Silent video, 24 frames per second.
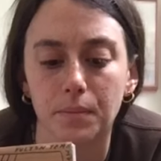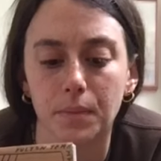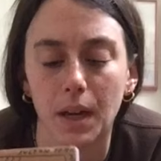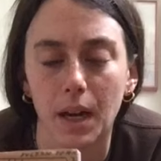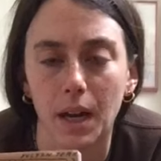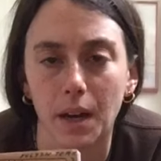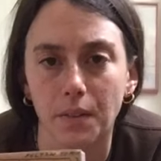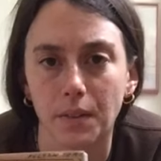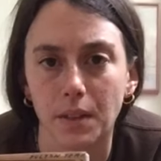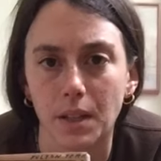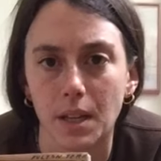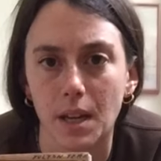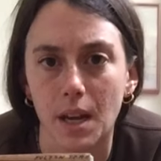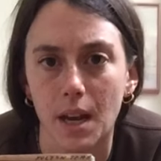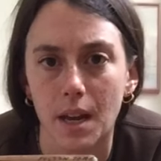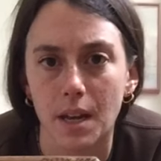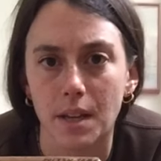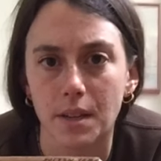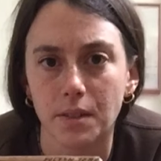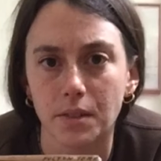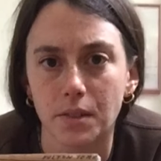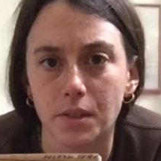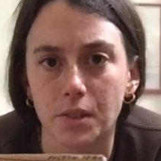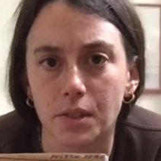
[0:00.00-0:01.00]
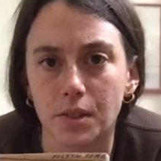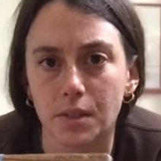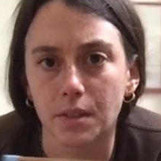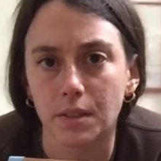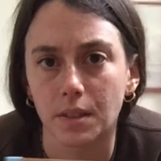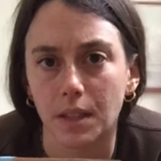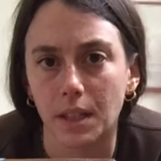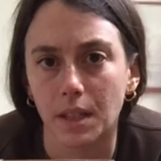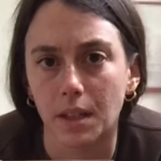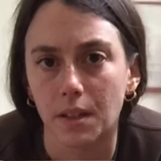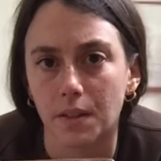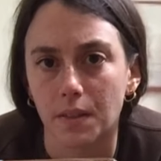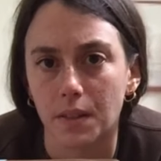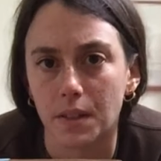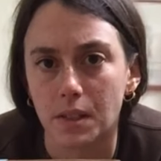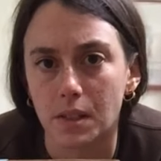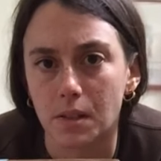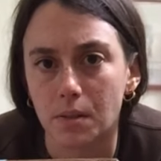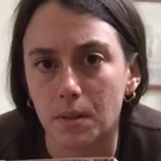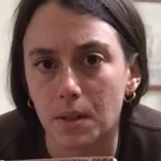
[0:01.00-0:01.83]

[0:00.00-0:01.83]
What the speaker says: out the edge, like on this